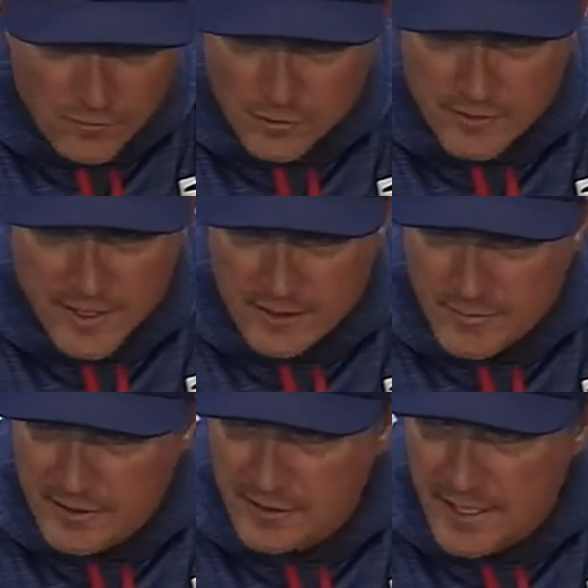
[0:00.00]
Rugned to
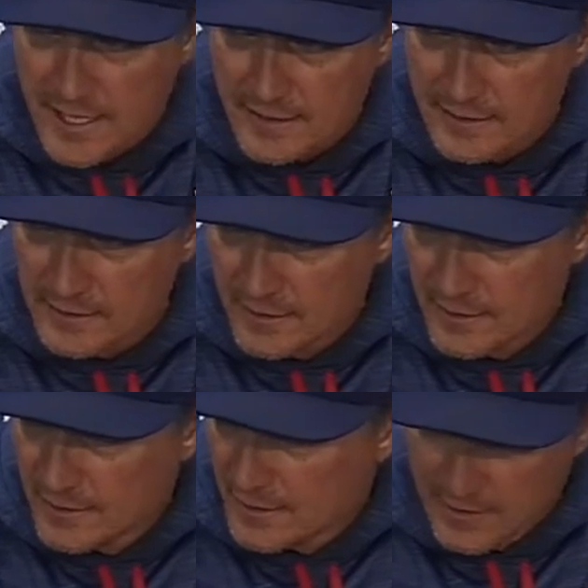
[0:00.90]
be the guy that
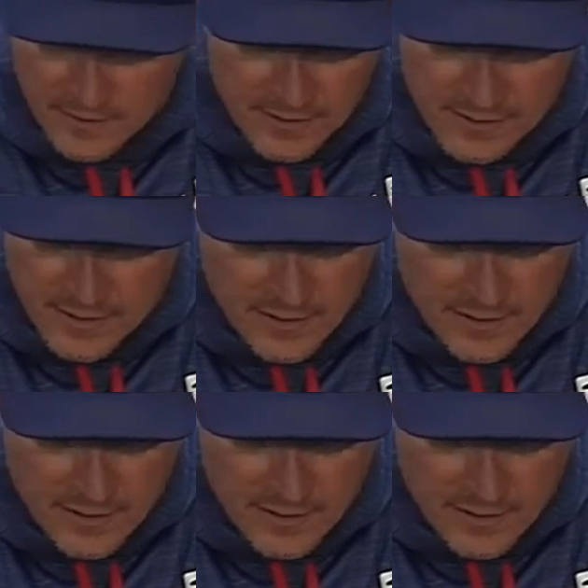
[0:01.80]
that did